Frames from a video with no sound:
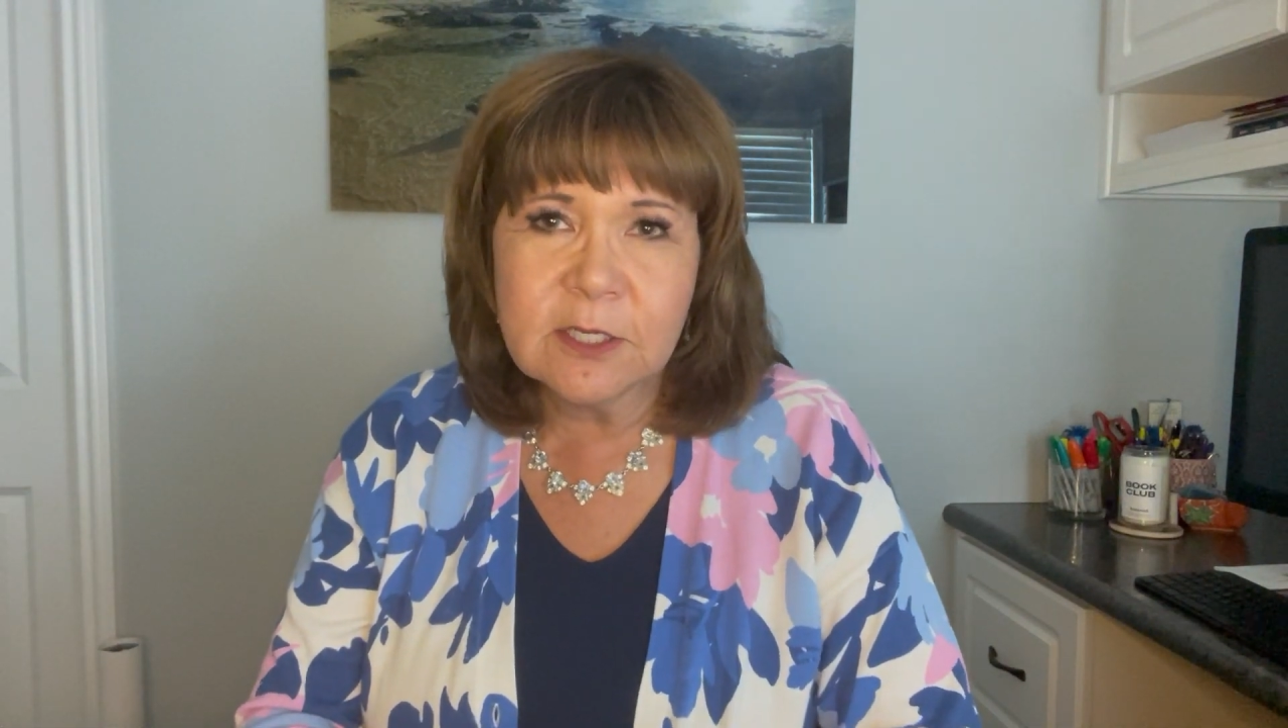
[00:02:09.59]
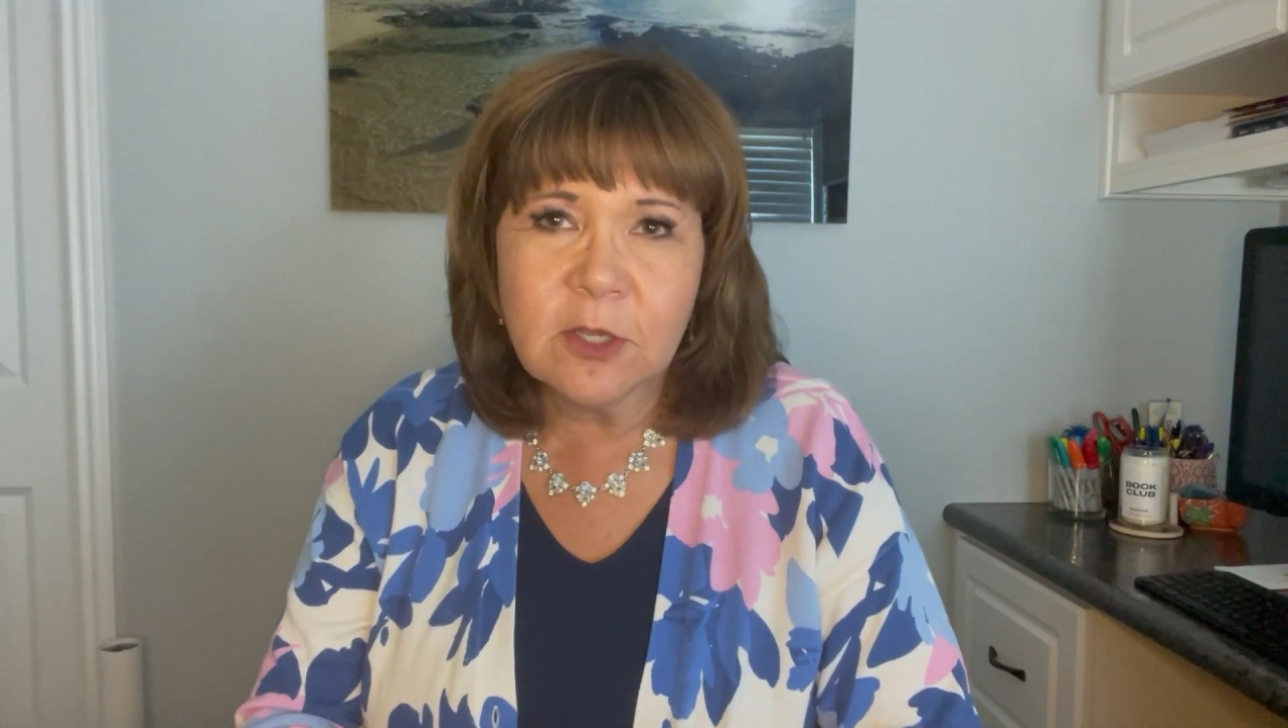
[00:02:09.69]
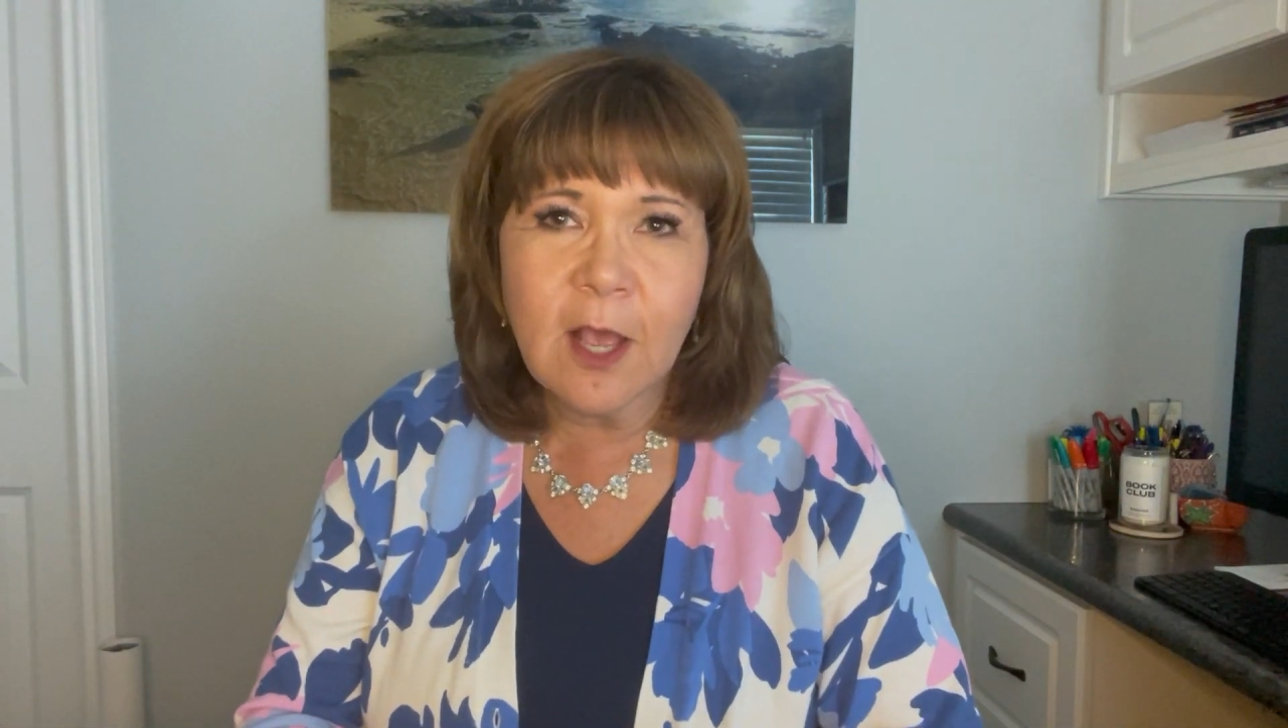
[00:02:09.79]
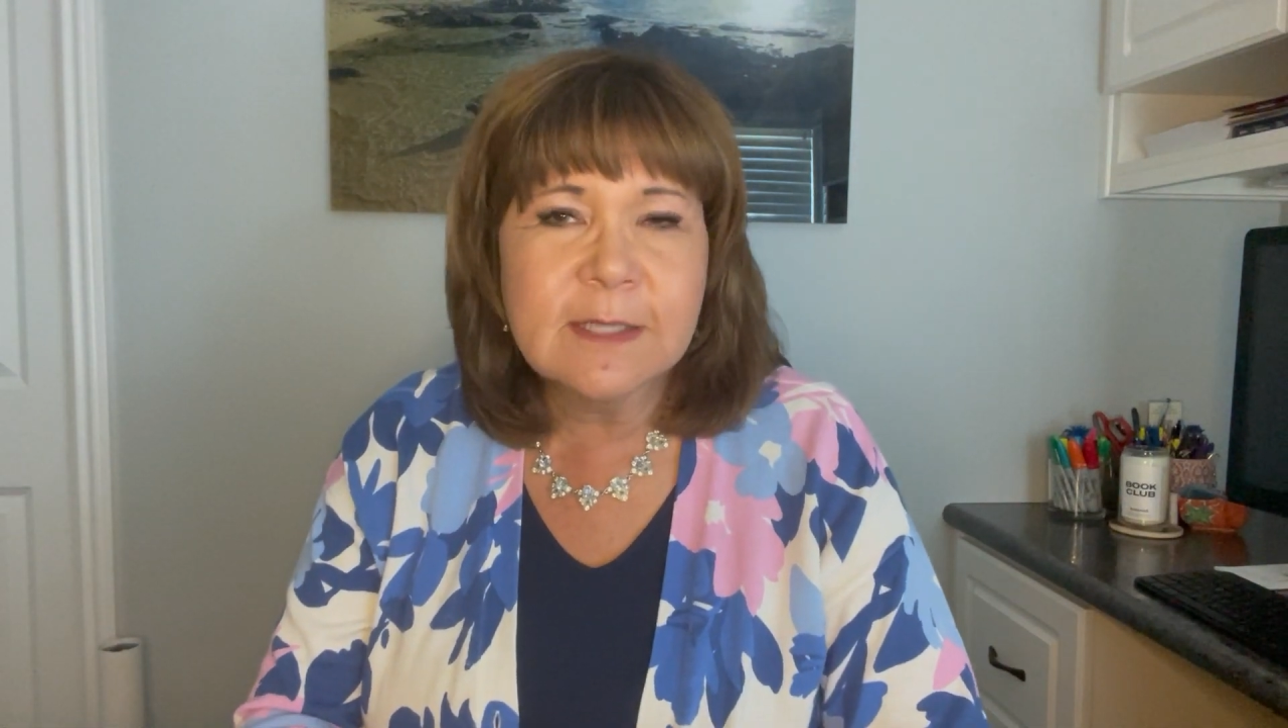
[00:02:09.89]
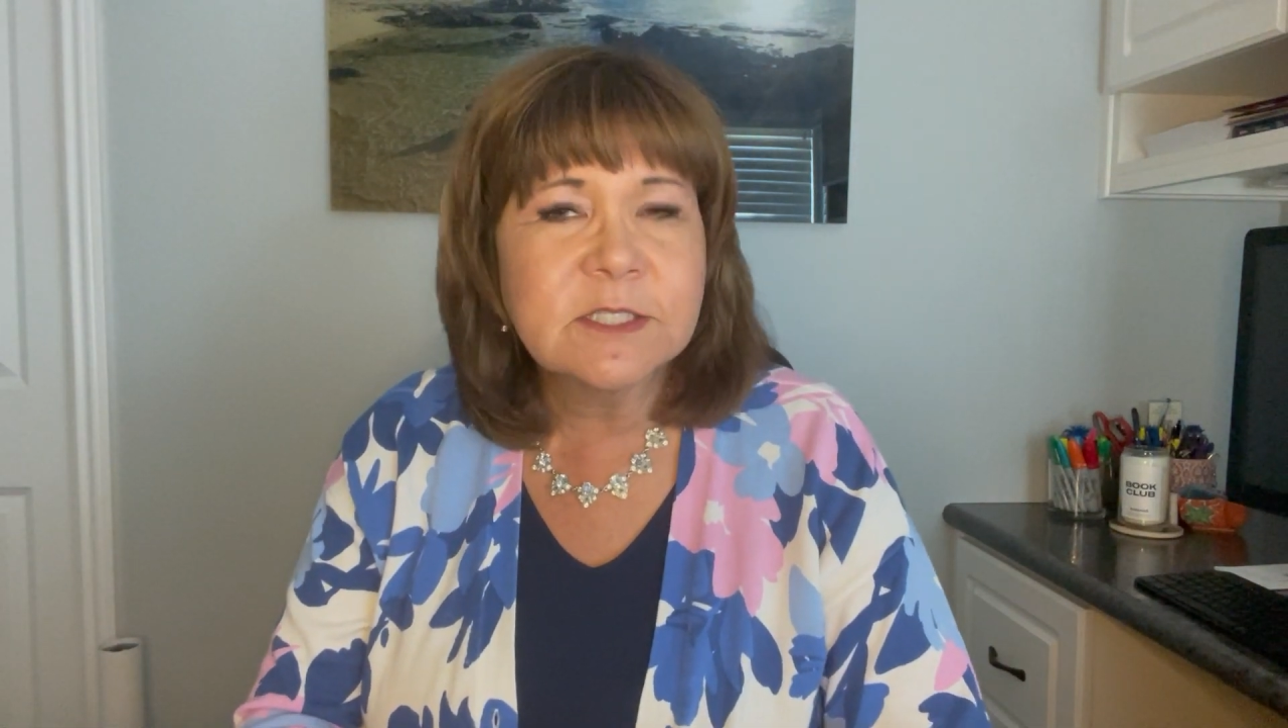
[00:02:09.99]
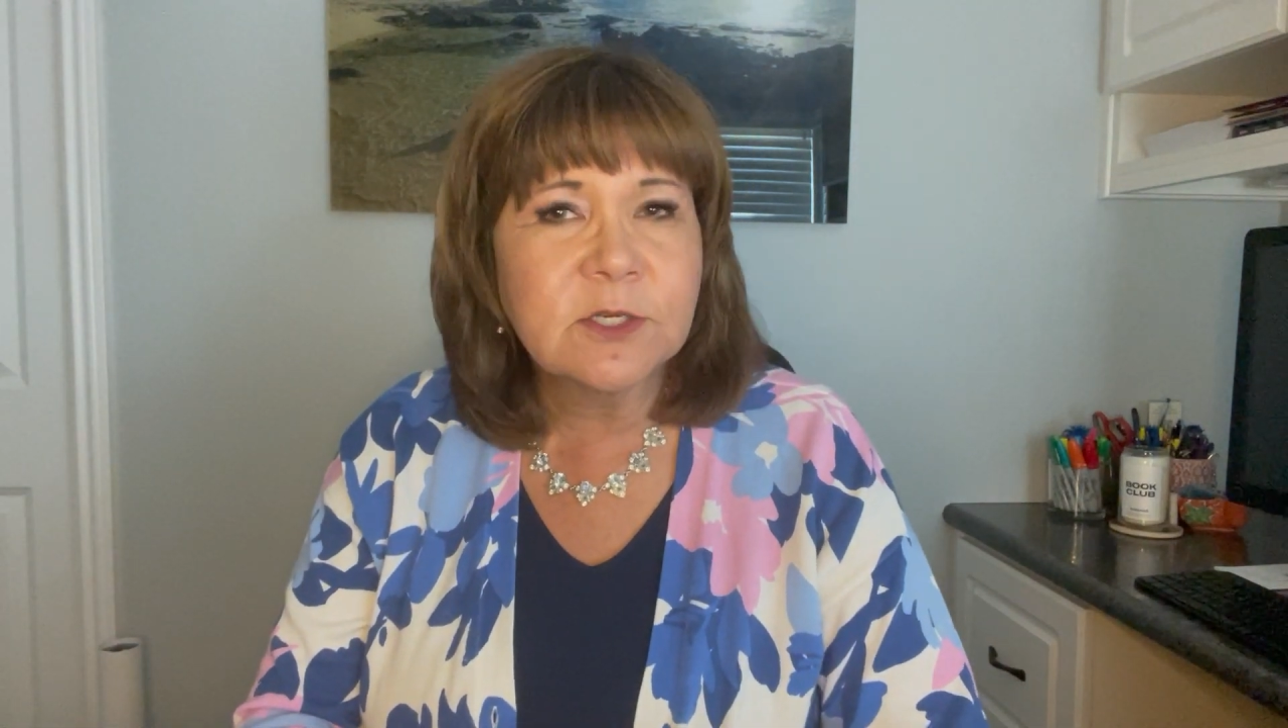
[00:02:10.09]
to cost